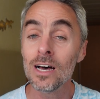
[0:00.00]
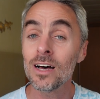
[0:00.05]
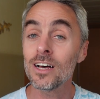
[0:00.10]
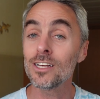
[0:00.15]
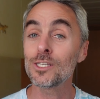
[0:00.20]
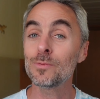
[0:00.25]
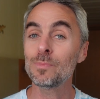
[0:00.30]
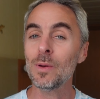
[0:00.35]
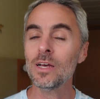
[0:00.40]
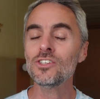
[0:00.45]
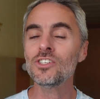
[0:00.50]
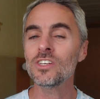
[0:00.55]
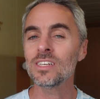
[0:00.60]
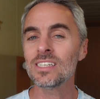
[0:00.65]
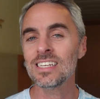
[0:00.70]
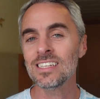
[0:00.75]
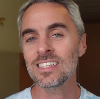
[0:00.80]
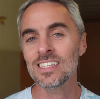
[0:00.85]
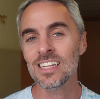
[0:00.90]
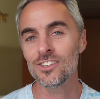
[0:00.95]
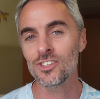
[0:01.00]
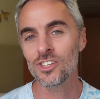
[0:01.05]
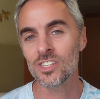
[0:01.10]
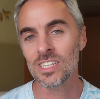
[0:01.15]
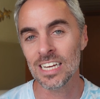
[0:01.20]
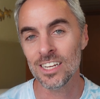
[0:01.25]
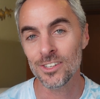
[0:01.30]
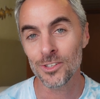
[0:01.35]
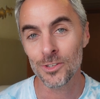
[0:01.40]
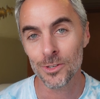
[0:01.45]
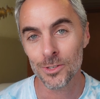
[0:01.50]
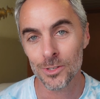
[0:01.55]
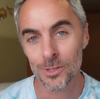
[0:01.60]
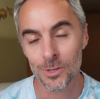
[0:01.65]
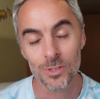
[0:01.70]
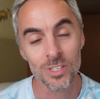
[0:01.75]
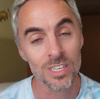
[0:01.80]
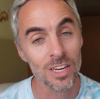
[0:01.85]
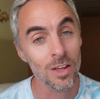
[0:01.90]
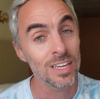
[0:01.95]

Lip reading: especially since they just introduced